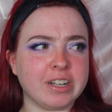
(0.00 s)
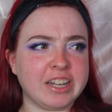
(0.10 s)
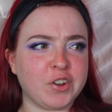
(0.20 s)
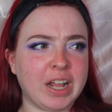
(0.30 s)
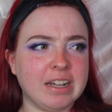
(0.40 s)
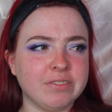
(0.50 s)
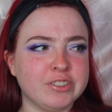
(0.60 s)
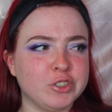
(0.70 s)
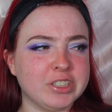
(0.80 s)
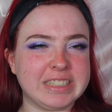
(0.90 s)
A year and a half?
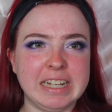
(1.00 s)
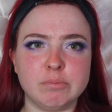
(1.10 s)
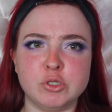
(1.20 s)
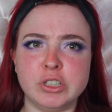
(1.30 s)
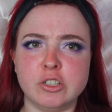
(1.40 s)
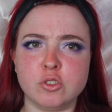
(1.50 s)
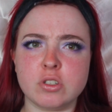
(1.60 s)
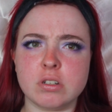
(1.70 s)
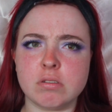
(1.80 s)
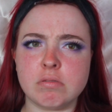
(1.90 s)
2
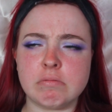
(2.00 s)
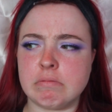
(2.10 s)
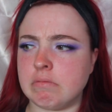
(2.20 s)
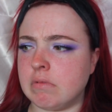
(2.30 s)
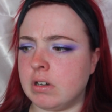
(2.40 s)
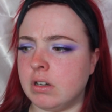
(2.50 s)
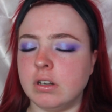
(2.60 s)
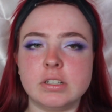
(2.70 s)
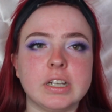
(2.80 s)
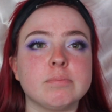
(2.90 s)
years?
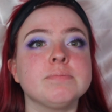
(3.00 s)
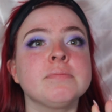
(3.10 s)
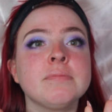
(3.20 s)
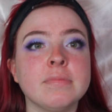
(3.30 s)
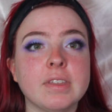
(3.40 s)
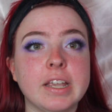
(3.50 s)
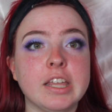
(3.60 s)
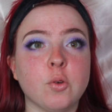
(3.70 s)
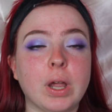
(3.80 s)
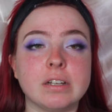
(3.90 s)
Damn.
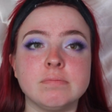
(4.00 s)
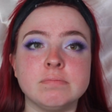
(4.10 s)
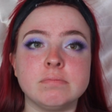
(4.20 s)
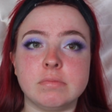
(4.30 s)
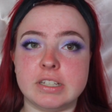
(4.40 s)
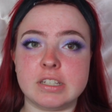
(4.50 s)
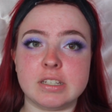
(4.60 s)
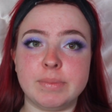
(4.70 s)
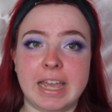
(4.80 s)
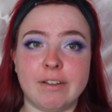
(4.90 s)
Either way, this
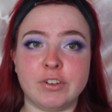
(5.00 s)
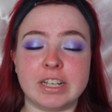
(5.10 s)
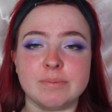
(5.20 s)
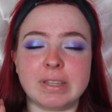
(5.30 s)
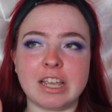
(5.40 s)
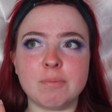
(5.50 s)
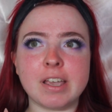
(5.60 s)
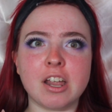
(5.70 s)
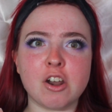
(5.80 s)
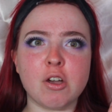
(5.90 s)
isn't me advertising, like, oh my
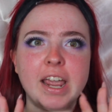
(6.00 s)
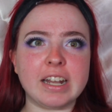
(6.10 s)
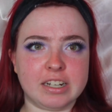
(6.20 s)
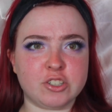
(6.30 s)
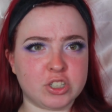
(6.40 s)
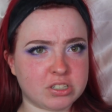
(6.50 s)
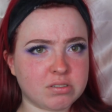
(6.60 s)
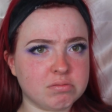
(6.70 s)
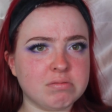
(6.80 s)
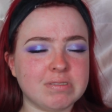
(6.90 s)
god, go get it.
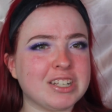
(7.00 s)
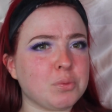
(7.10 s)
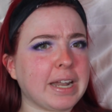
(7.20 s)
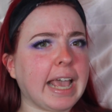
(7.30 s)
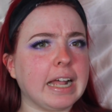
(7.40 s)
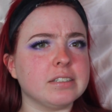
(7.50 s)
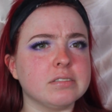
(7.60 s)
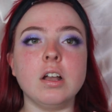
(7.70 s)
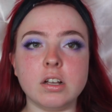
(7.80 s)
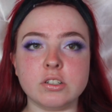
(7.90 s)
It's what I had.
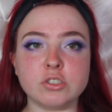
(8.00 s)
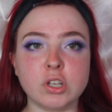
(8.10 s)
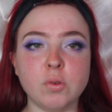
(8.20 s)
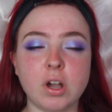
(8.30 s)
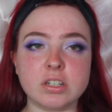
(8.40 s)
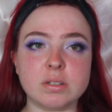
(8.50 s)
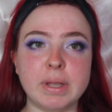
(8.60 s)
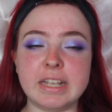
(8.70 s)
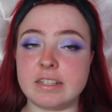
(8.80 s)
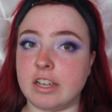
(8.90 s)
So, onto
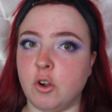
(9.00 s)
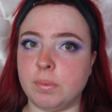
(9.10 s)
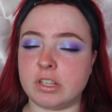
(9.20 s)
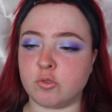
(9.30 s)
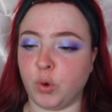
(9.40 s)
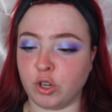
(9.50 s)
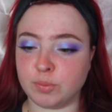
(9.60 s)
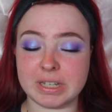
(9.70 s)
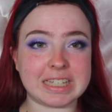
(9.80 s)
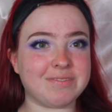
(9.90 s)
base. I hope this works
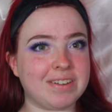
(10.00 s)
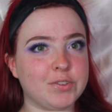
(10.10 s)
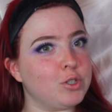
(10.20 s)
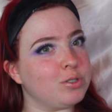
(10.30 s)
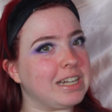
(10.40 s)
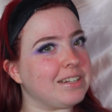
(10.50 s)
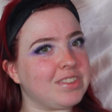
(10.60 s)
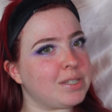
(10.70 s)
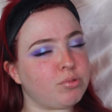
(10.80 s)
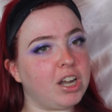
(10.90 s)
because I've never used any of
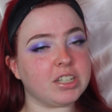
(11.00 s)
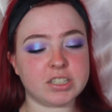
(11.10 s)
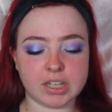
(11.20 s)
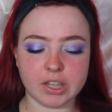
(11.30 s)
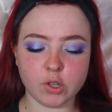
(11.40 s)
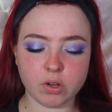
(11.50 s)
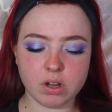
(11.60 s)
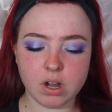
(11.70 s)
these products together.